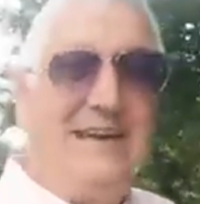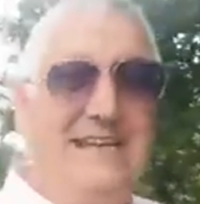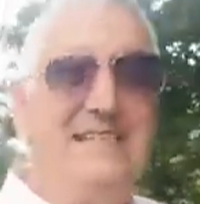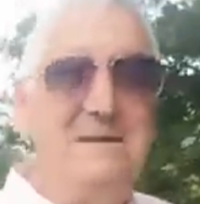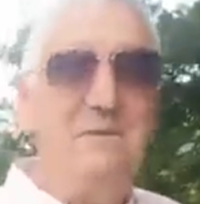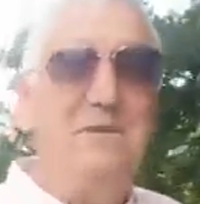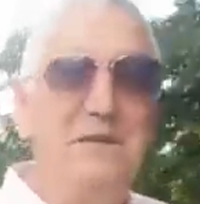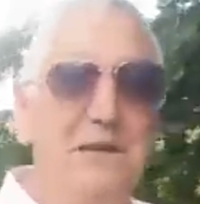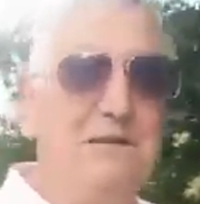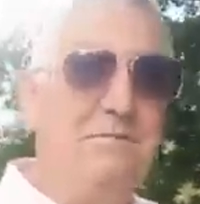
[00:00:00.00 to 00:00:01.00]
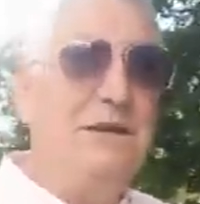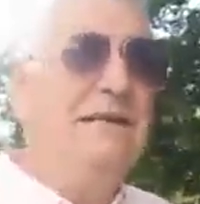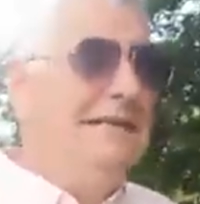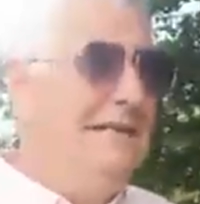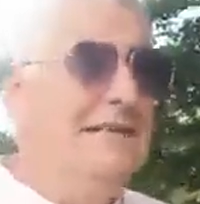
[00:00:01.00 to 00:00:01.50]
And some of you don't,
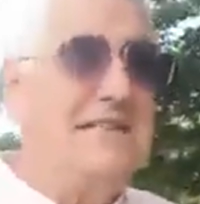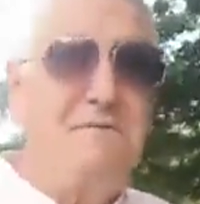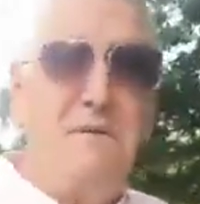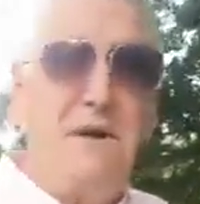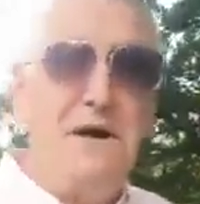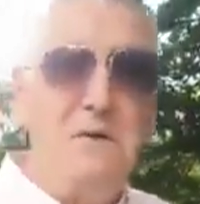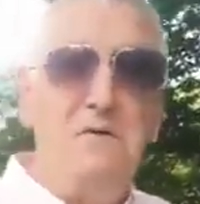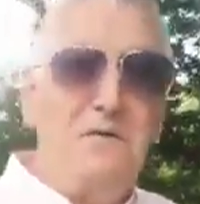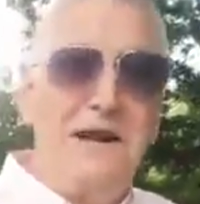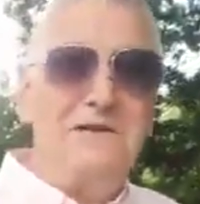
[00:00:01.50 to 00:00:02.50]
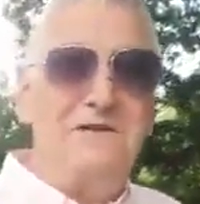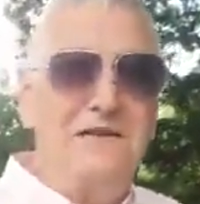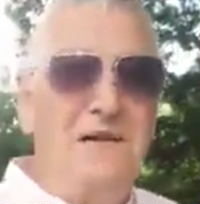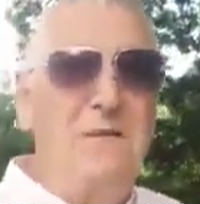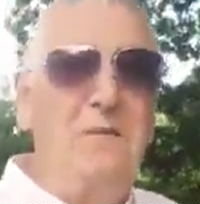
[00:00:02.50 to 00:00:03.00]
but some of my old
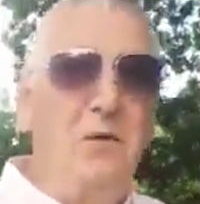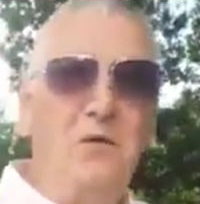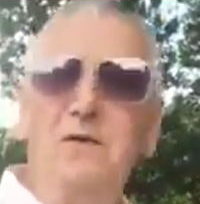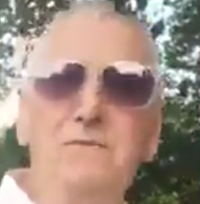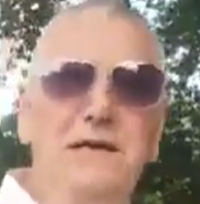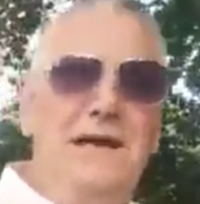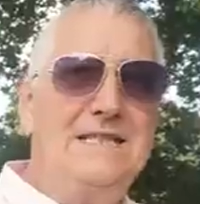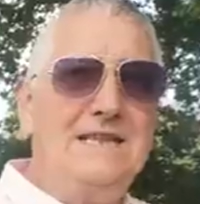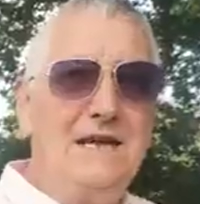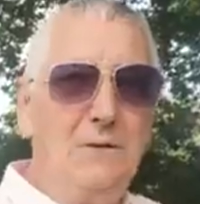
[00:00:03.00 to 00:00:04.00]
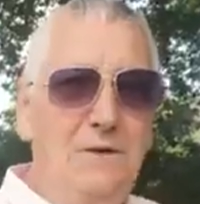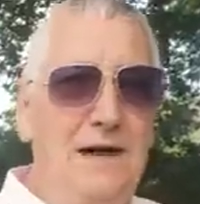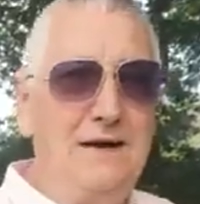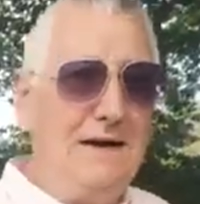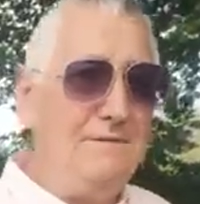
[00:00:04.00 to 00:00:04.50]
friends come on board from years ago,
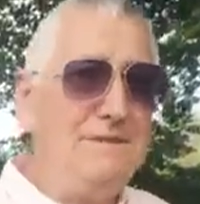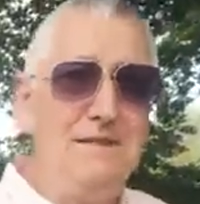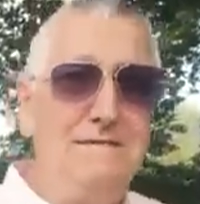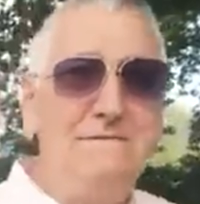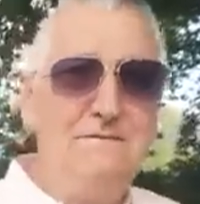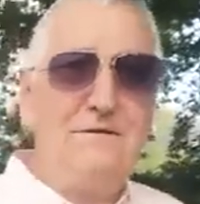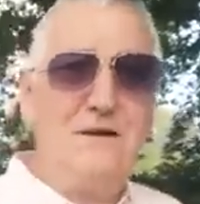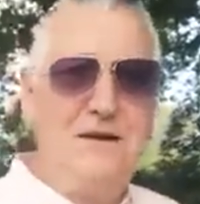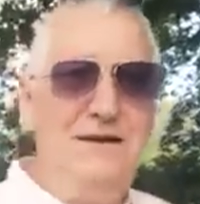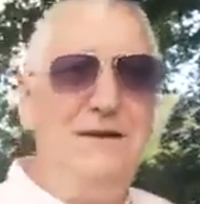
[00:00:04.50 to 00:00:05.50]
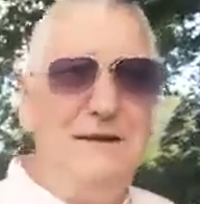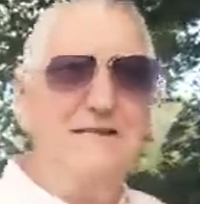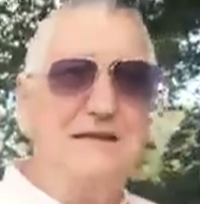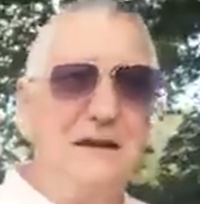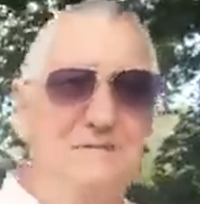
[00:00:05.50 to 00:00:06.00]
up to 30
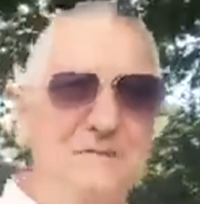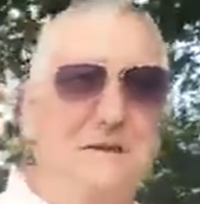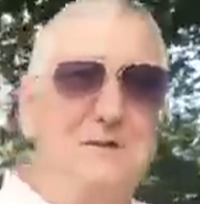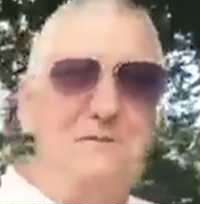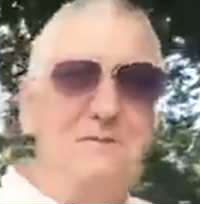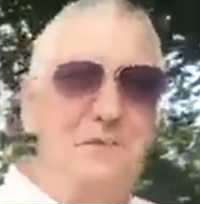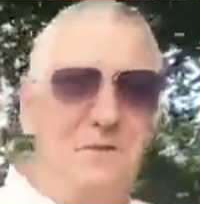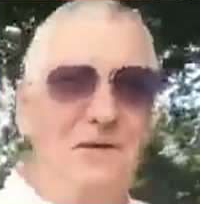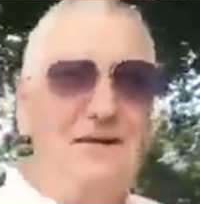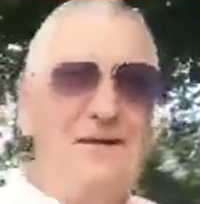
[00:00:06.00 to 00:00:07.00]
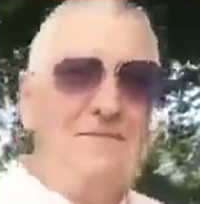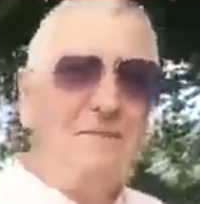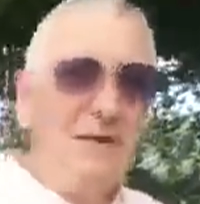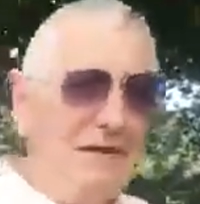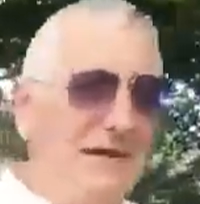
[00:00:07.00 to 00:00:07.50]
years ago and sometimes more.
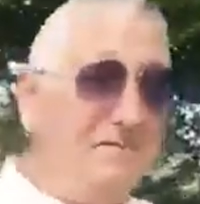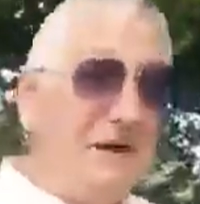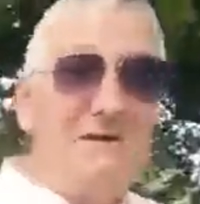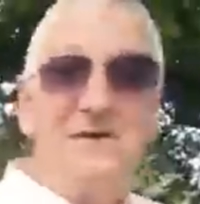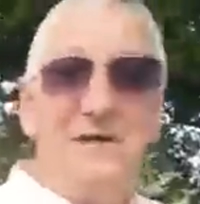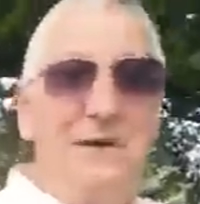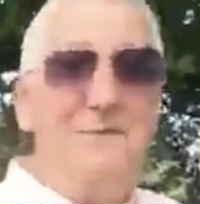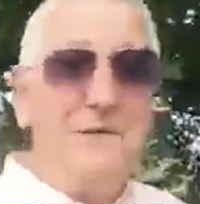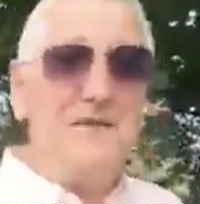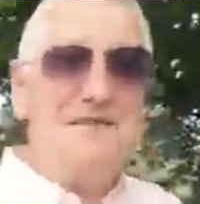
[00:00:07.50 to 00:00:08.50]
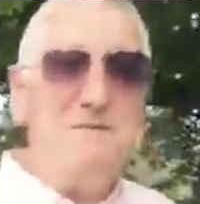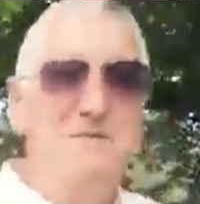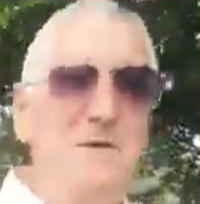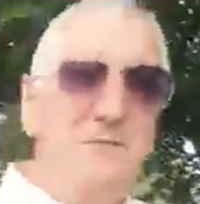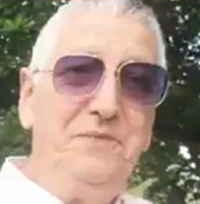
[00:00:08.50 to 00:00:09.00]
But I still haven't got
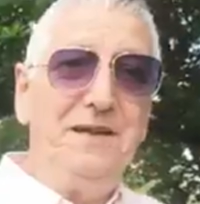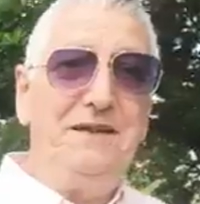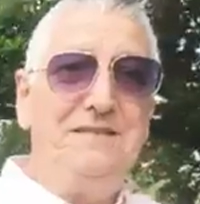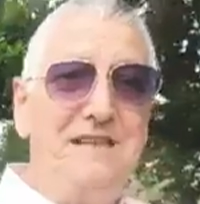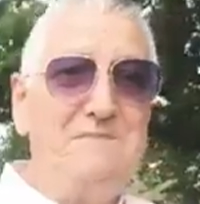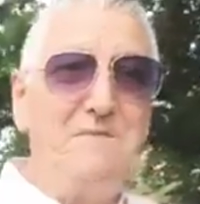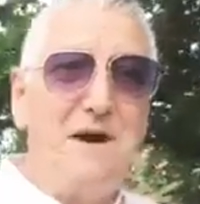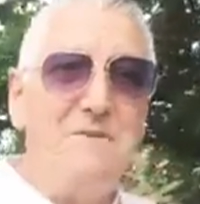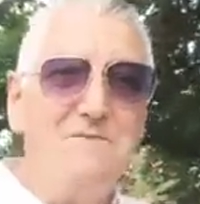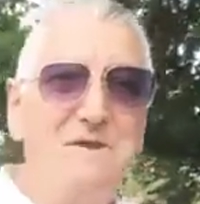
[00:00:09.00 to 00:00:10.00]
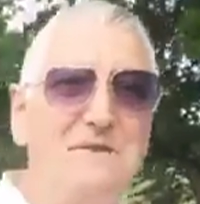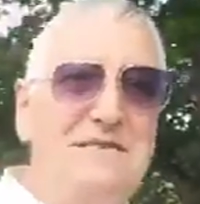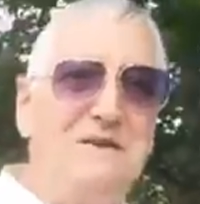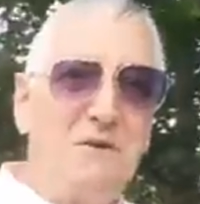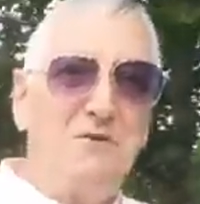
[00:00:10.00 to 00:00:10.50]
some of you, you know, some of my real
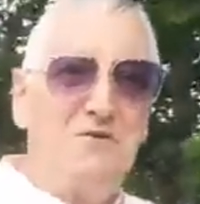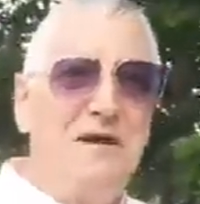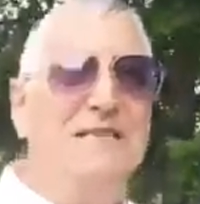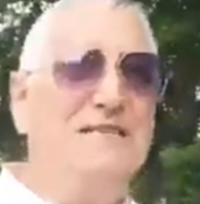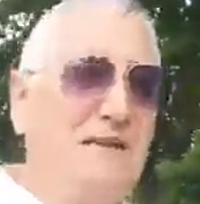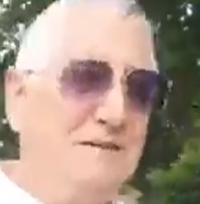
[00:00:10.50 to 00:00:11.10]
dear old friends.